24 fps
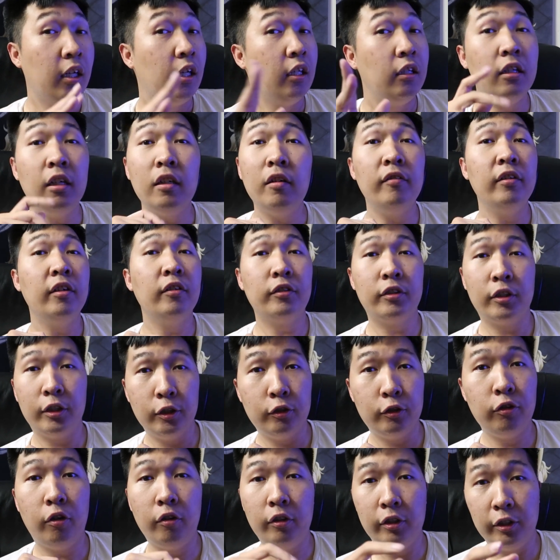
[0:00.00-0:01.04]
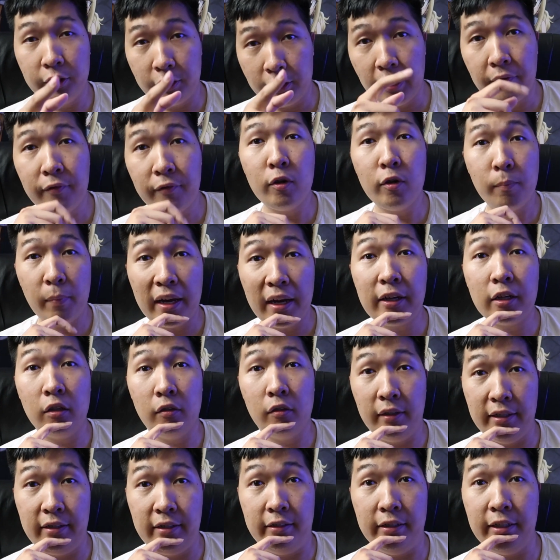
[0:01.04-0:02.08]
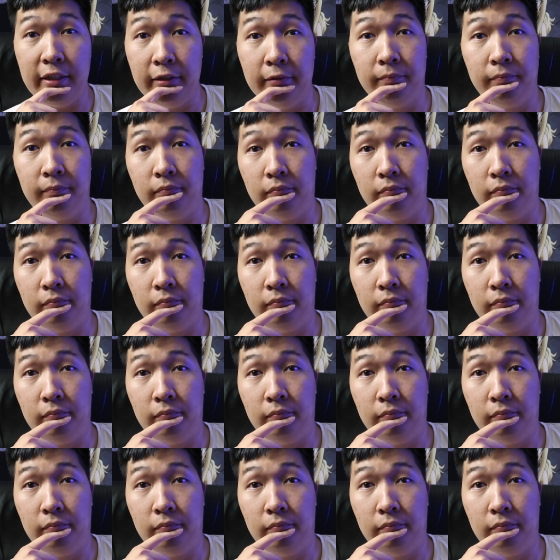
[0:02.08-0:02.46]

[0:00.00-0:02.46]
None of those controllers give you micro SD.